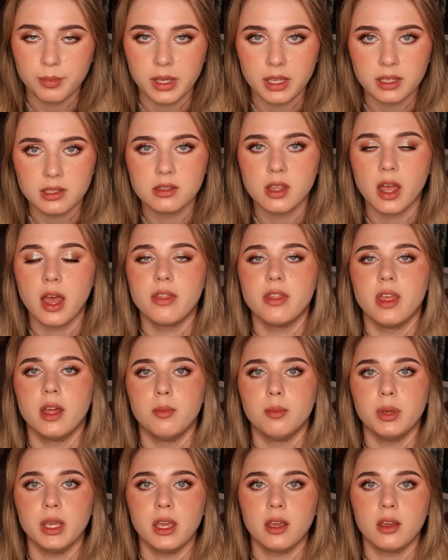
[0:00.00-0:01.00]
Beast and
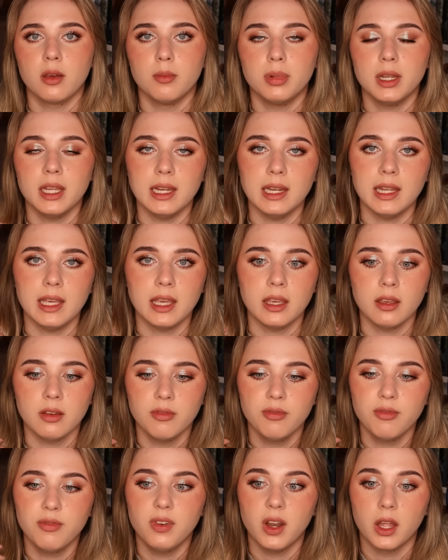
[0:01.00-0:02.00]
then being completely
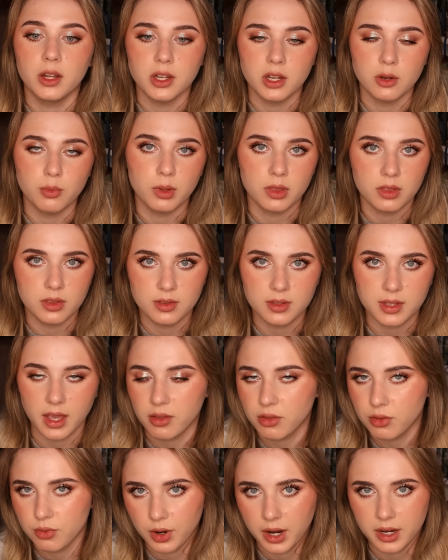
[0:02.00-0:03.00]
flooded with
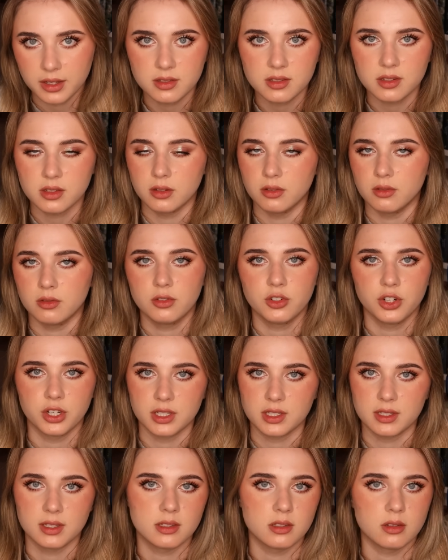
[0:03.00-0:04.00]
death threats and
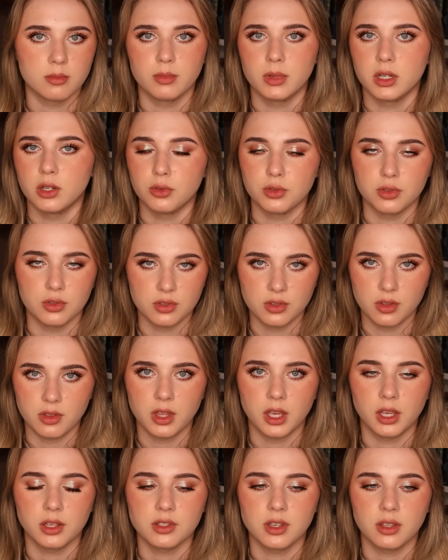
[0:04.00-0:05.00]
criticism and all sorts of
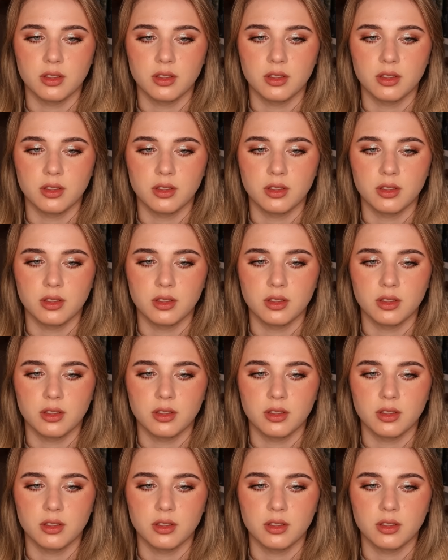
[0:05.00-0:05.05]
things.